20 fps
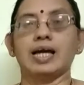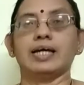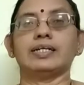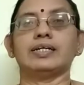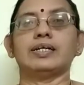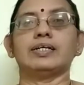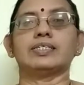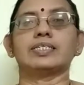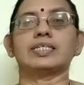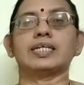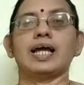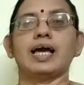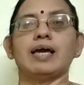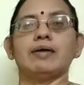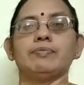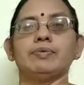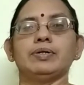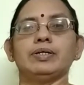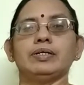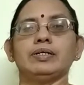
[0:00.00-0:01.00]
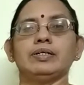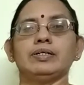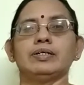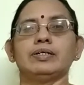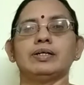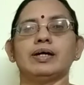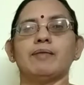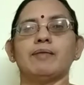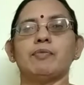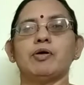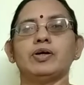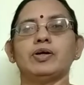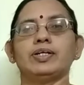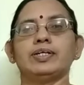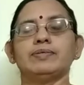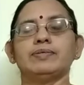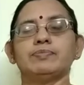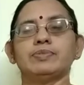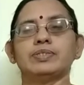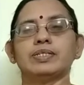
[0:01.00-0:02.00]
describing about
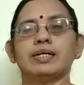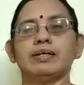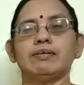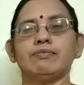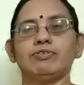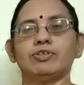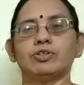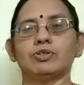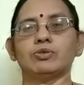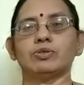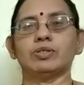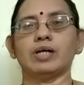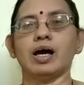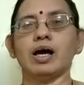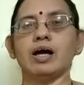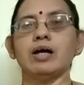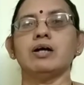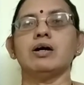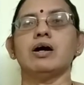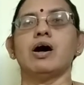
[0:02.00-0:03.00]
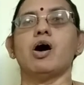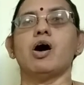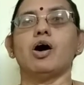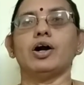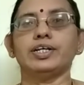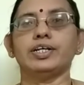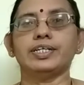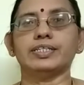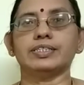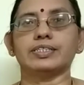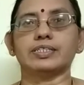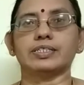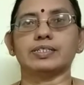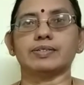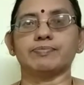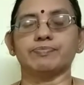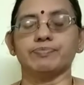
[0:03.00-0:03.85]
himself to the audience.